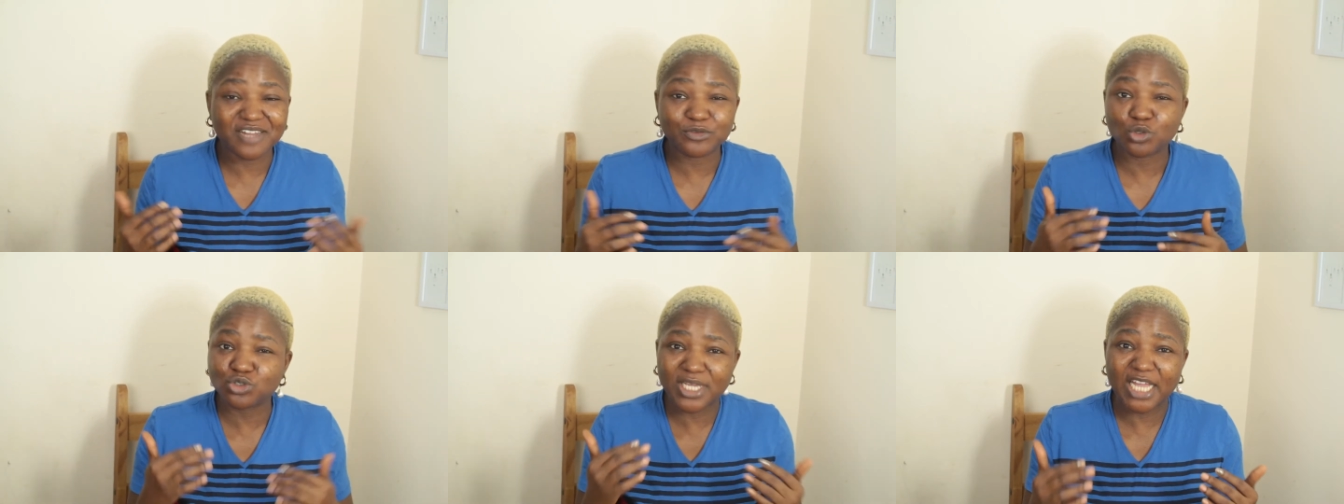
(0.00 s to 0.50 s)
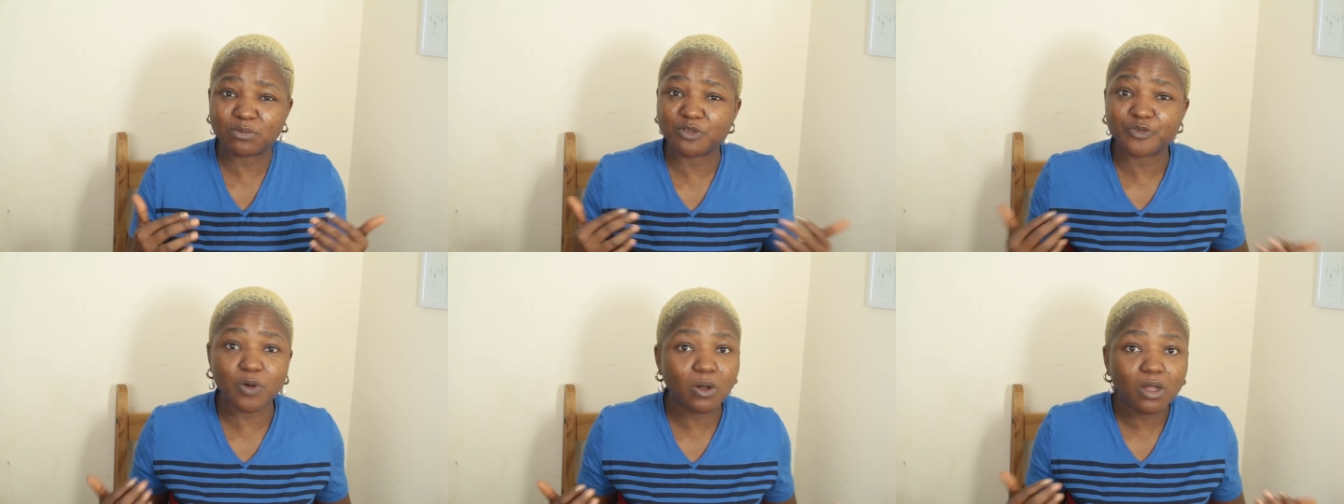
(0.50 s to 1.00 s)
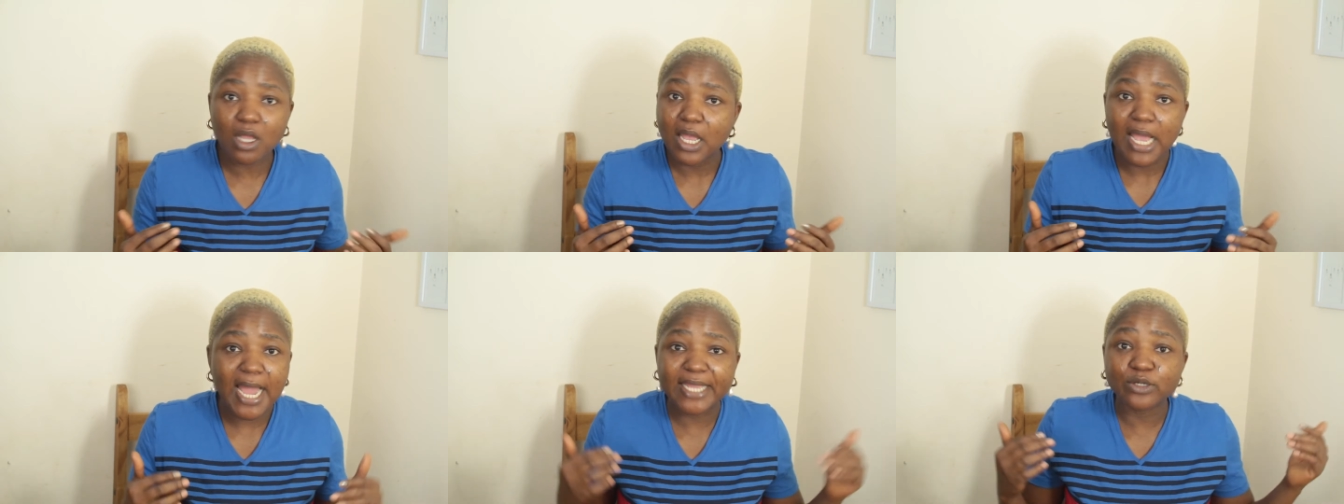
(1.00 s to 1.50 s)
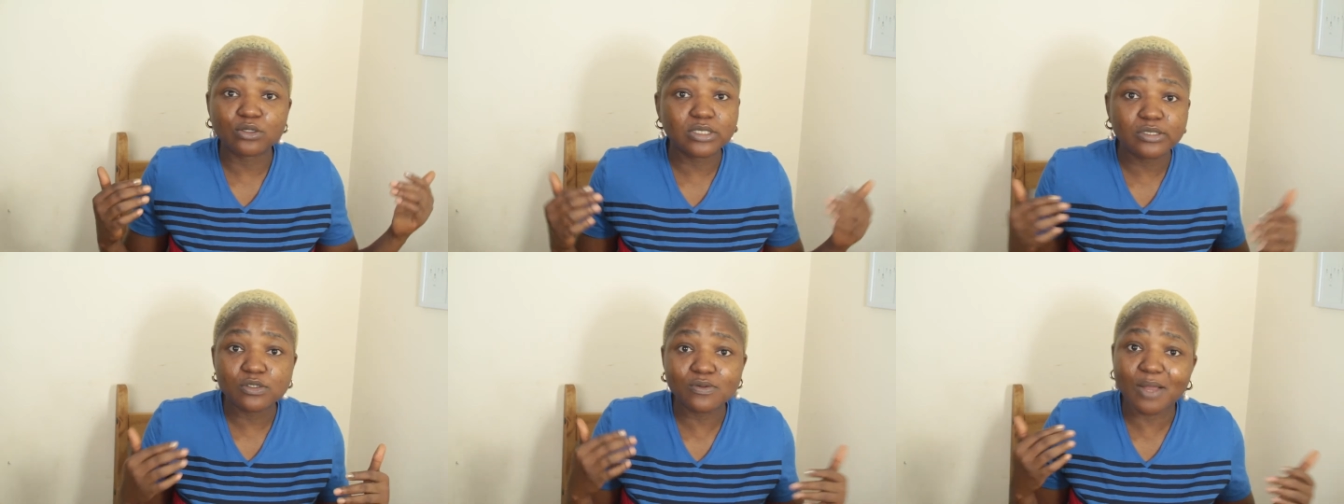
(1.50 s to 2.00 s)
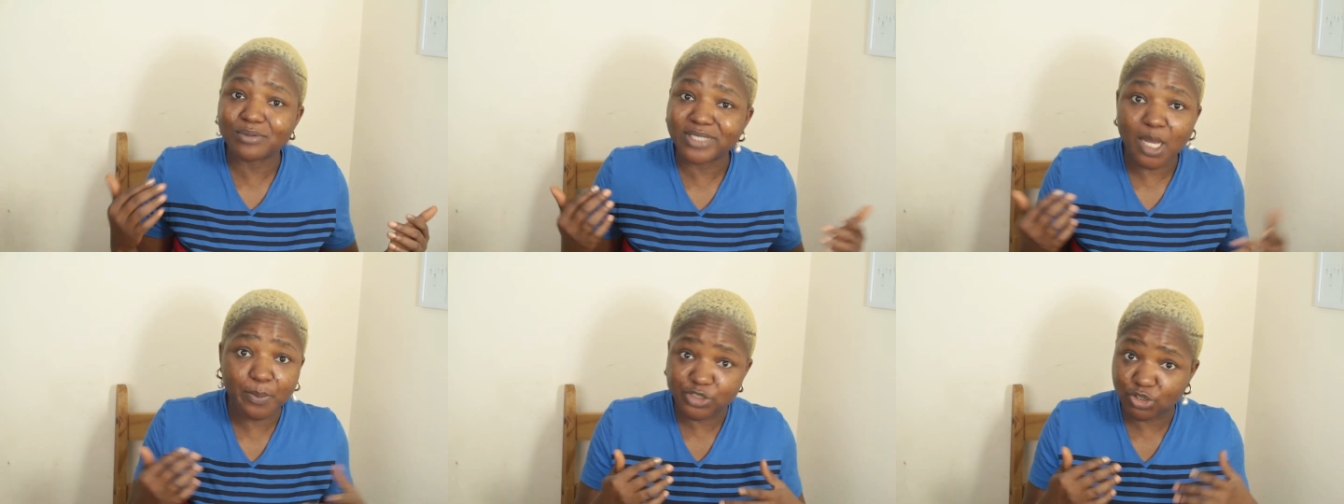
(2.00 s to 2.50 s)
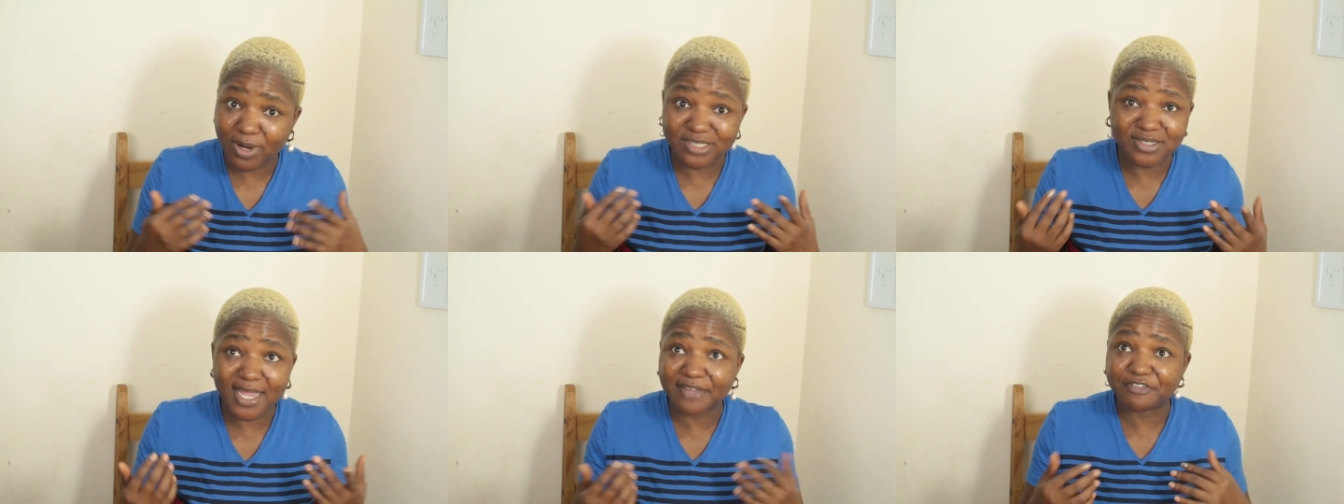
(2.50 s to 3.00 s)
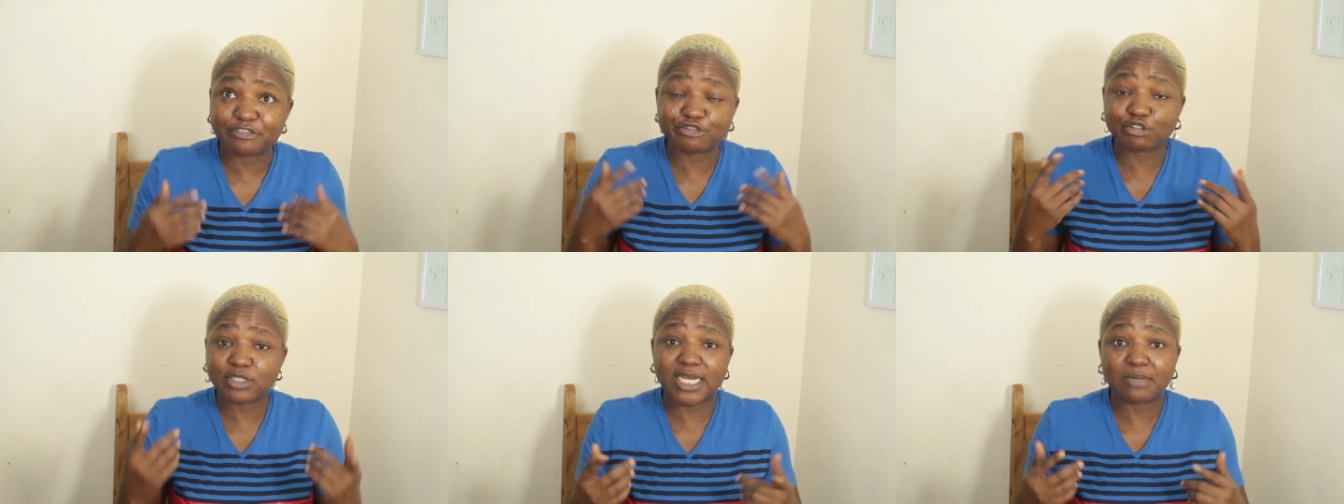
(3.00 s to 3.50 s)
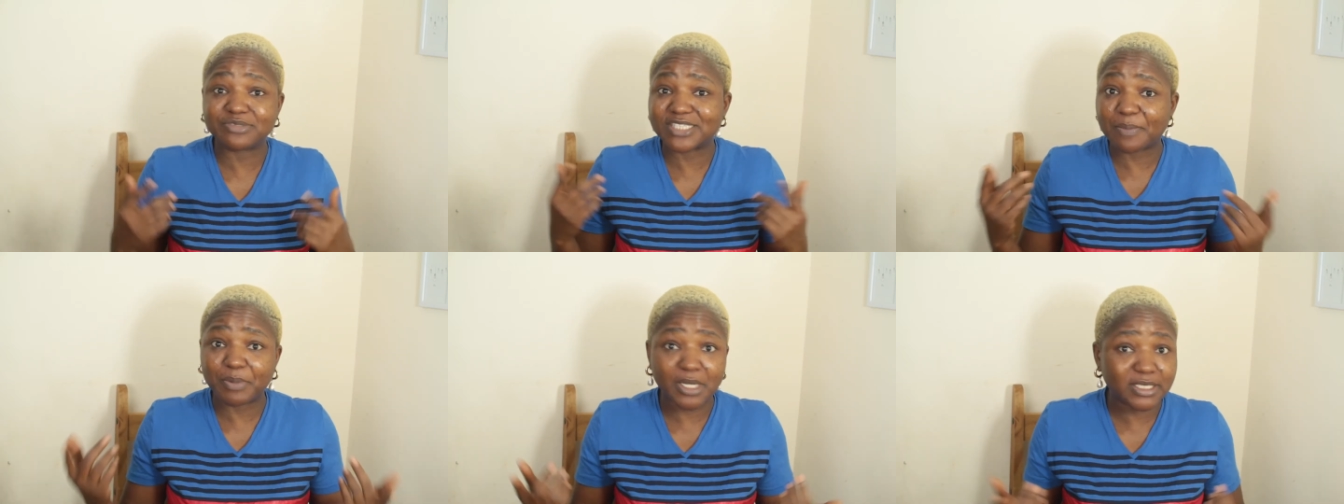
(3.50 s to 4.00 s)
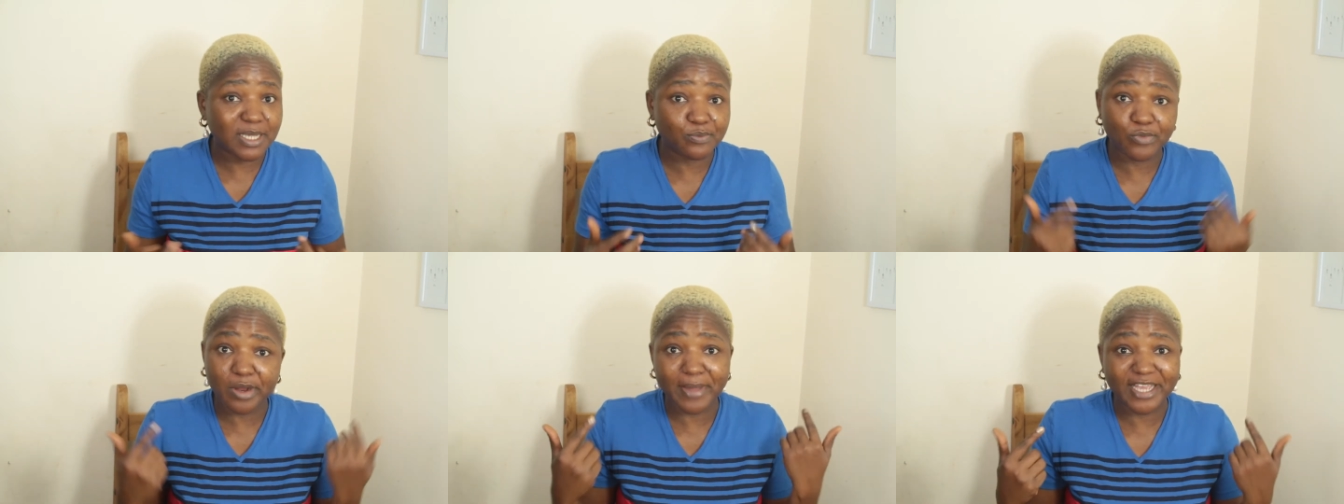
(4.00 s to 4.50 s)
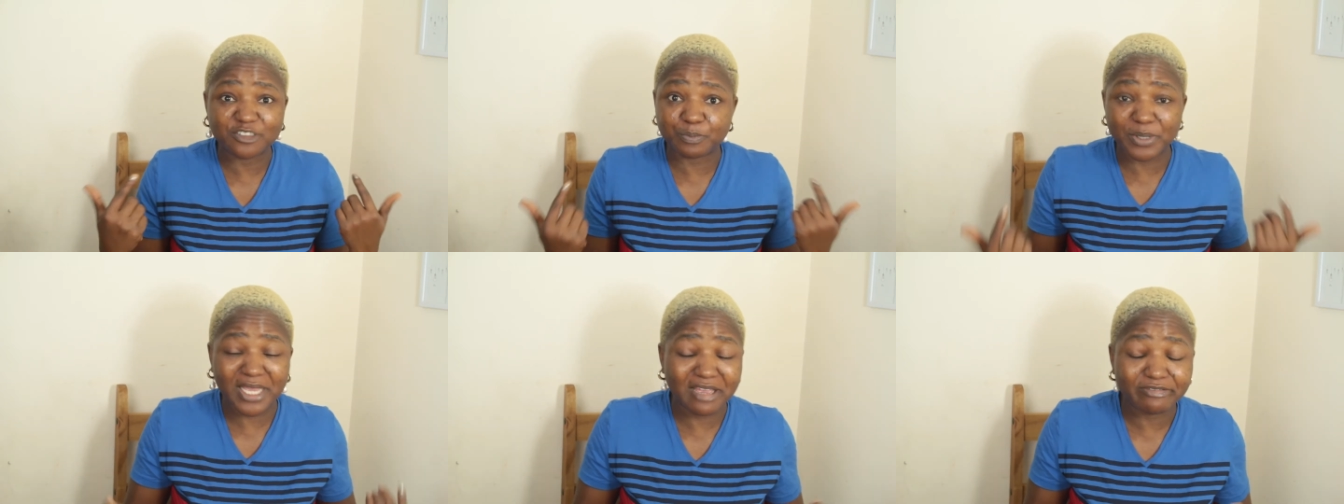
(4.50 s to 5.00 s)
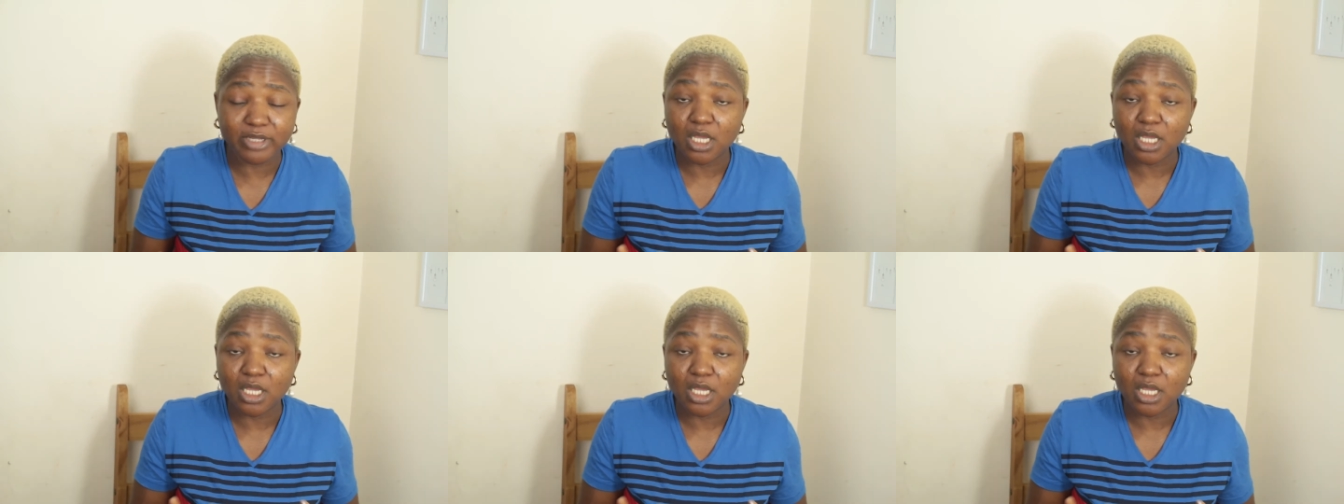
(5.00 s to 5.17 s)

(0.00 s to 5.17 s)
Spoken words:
I've told you guys before, I ain't going nowhere without moisturizer. If it's sunny and I'm stepping out, I'm wearing my SPF,